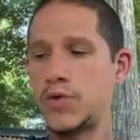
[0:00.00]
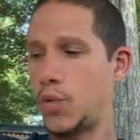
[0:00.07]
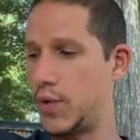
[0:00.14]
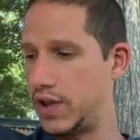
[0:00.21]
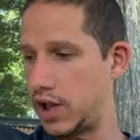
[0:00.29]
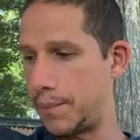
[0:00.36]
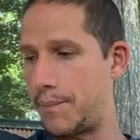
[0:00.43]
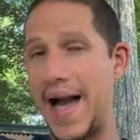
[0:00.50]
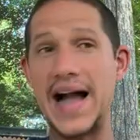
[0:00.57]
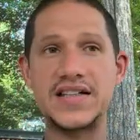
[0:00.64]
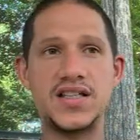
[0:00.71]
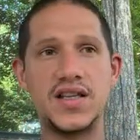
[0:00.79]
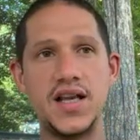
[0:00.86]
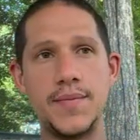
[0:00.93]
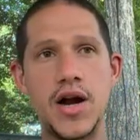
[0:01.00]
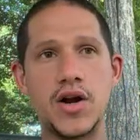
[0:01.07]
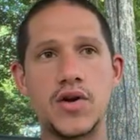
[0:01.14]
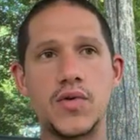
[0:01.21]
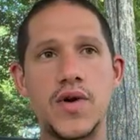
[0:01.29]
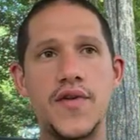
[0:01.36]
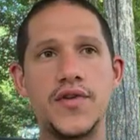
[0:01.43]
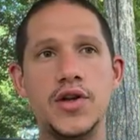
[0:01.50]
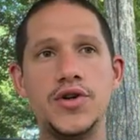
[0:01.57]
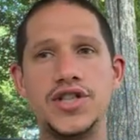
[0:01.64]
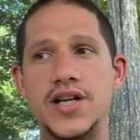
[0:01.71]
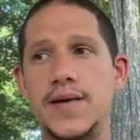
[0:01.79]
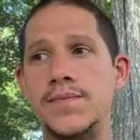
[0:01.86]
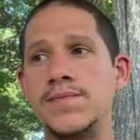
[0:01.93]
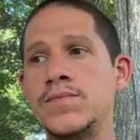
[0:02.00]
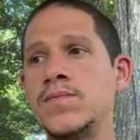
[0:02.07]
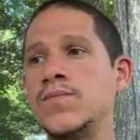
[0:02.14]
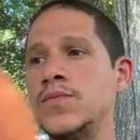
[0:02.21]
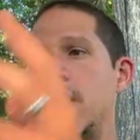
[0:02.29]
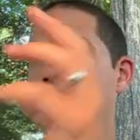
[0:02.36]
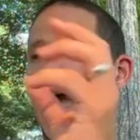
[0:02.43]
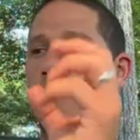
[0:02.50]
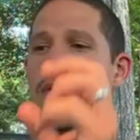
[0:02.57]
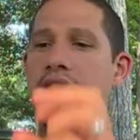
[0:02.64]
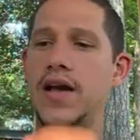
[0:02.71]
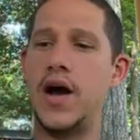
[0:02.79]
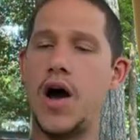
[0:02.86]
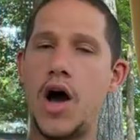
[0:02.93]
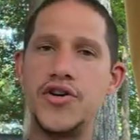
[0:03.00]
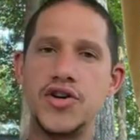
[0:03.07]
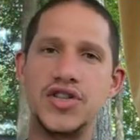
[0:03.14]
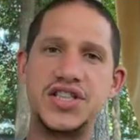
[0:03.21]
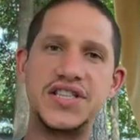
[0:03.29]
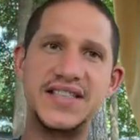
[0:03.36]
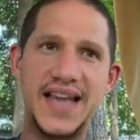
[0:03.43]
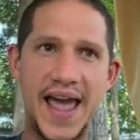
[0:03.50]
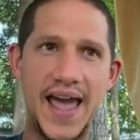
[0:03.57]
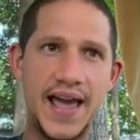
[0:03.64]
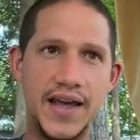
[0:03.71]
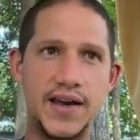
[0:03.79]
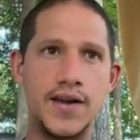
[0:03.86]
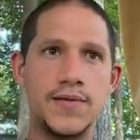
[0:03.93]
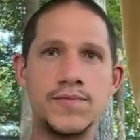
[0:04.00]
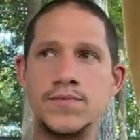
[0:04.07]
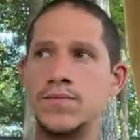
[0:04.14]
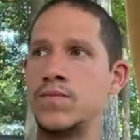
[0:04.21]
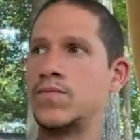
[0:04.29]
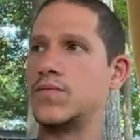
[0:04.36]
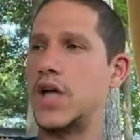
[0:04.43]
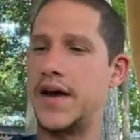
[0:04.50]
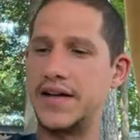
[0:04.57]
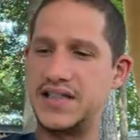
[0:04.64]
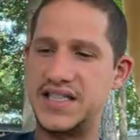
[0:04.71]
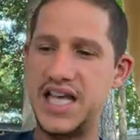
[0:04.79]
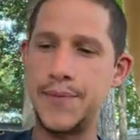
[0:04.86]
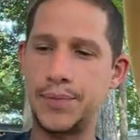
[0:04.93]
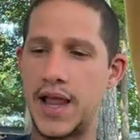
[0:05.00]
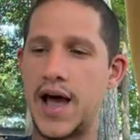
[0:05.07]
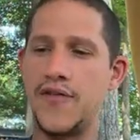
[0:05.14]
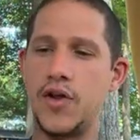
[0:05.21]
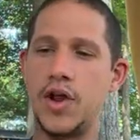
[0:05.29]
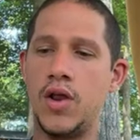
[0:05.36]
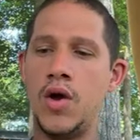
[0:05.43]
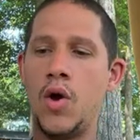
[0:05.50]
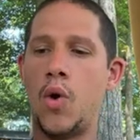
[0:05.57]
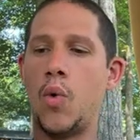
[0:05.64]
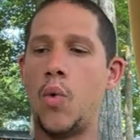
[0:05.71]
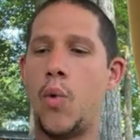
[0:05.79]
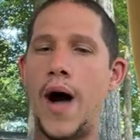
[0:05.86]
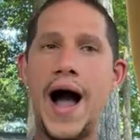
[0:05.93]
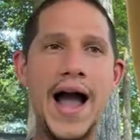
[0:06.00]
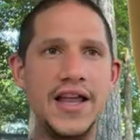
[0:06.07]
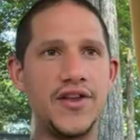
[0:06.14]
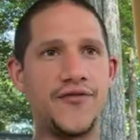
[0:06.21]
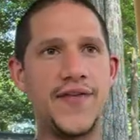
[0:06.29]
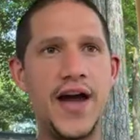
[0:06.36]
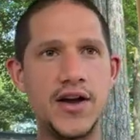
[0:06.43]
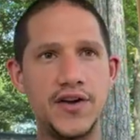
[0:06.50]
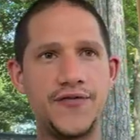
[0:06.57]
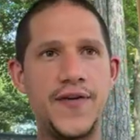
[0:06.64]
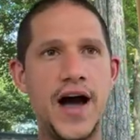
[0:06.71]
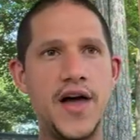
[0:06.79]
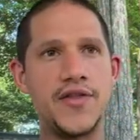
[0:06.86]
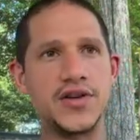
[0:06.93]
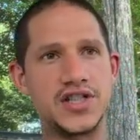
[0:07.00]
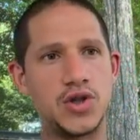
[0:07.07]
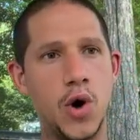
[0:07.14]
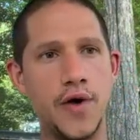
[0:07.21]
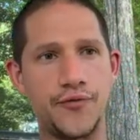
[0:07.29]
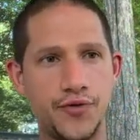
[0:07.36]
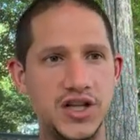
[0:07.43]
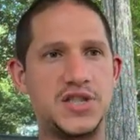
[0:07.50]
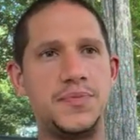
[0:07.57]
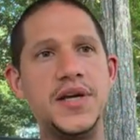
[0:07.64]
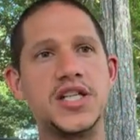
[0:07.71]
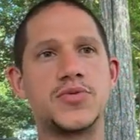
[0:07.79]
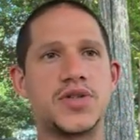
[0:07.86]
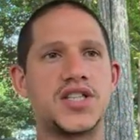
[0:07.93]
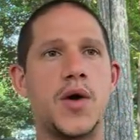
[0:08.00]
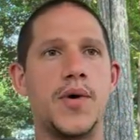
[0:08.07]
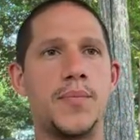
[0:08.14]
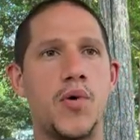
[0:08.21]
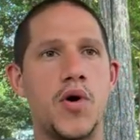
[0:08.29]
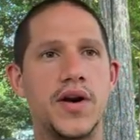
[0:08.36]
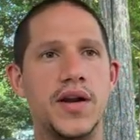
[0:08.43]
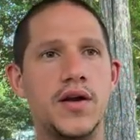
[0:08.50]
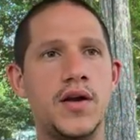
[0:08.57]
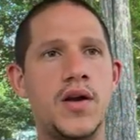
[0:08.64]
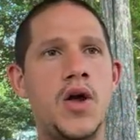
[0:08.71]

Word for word: We look back to the American Revolution and we understand on a deep level why the founding fathers thought free speech was so important,